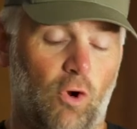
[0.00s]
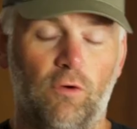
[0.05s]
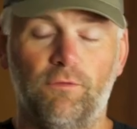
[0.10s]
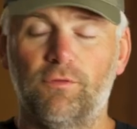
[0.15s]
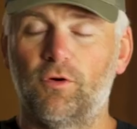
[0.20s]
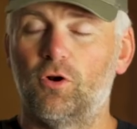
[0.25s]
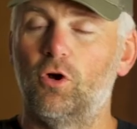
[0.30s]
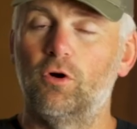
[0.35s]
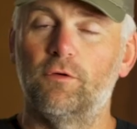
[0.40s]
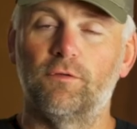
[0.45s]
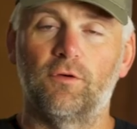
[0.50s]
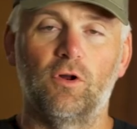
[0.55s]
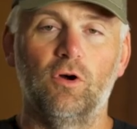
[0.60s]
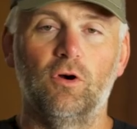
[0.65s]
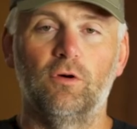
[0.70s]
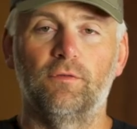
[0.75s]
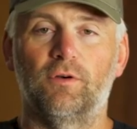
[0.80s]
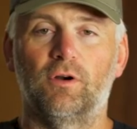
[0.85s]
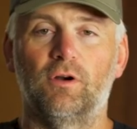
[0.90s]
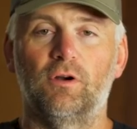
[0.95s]
over and over and
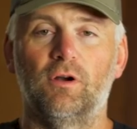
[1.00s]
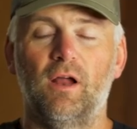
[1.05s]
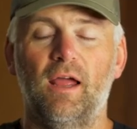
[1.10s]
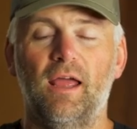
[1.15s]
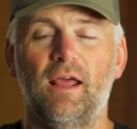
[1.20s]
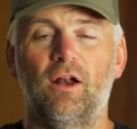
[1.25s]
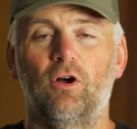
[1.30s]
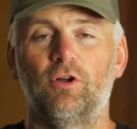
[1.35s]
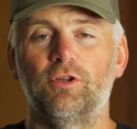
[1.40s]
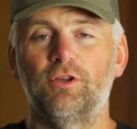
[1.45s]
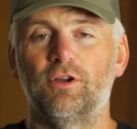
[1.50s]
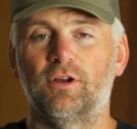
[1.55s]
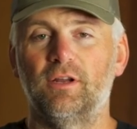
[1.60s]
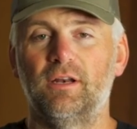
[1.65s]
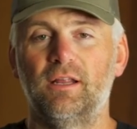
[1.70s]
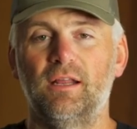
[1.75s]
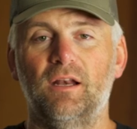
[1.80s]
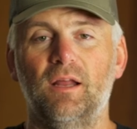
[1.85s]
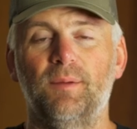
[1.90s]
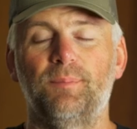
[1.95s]
over, and all you're
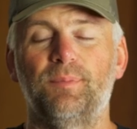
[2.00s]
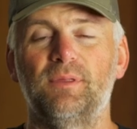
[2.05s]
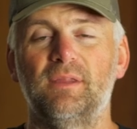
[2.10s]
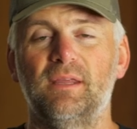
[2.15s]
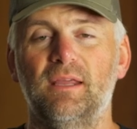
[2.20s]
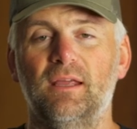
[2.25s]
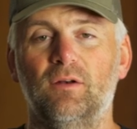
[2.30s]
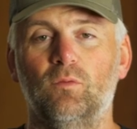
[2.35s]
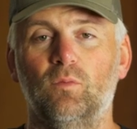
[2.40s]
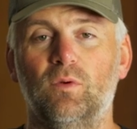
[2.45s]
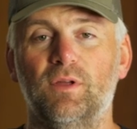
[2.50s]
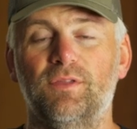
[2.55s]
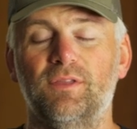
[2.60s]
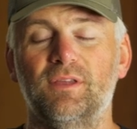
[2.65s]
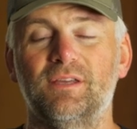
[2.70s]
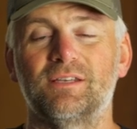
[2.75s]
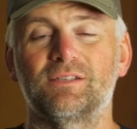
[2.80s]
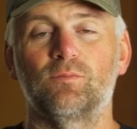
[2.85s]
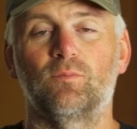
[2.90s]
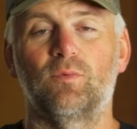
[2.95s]
gonna end up in the end with
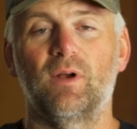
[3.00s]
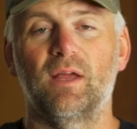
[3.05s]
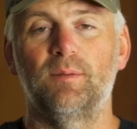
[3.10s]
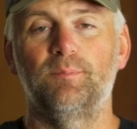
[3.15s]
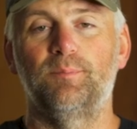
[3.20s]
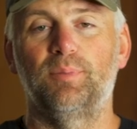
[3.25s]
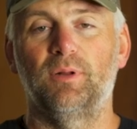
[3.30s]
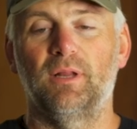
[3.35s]
is red